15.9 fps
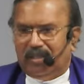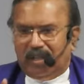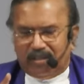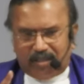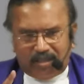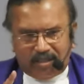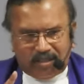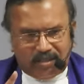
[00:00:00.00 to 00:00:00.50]

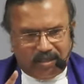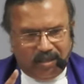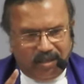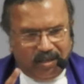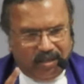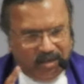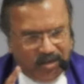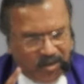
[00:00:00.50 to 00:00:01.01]
Jesus
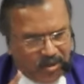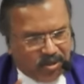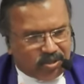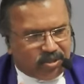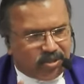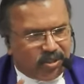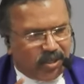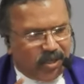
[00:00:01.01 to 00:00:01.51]

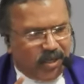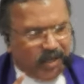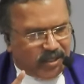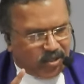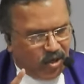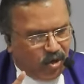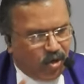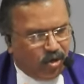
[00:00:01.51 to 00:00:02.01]
looks
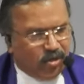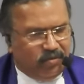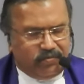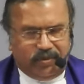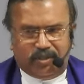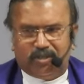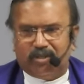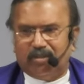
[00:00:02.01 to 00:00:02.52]
at all
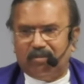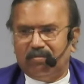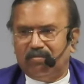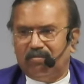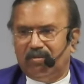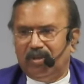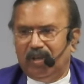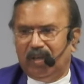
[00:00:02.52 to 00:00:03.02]
of us.
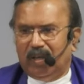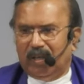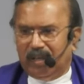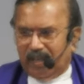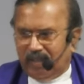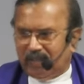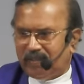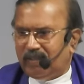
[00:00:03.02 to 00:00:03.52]

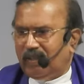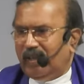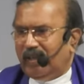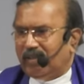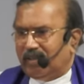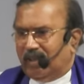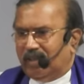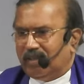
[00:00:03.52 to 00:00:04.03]
He
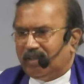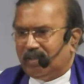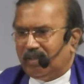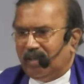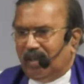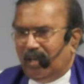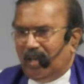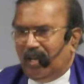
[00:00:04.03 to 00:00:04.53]
sees
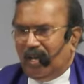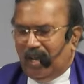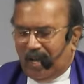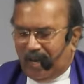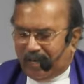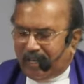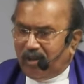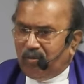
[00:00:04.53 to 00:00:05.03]
us
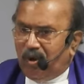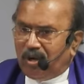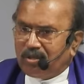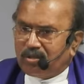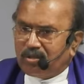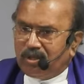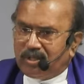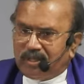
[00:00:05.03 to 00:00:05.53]
and He
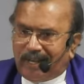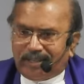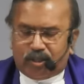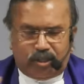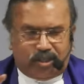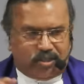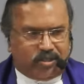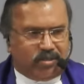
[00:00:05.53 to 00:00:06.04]
wants to
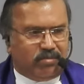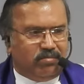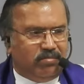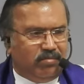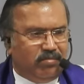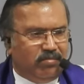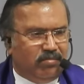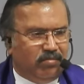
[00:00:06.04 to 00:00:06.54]
touch us.
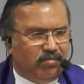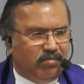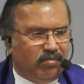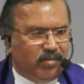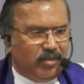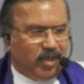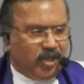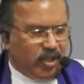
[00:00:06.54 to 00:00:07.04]

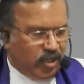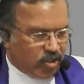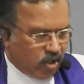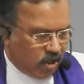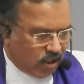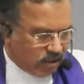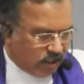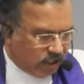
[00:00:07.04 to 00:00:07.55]
He
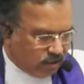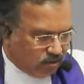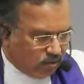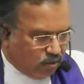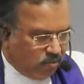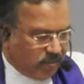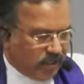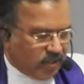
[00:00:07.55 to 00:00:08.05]
called
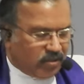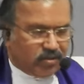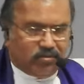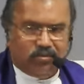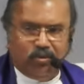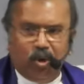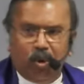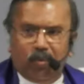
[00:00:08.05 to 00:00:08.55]
that
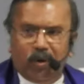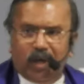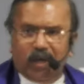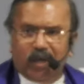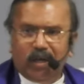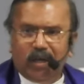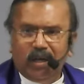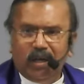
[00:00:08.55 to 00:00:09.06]
woman
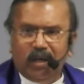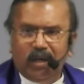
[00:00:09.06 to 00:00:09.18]
over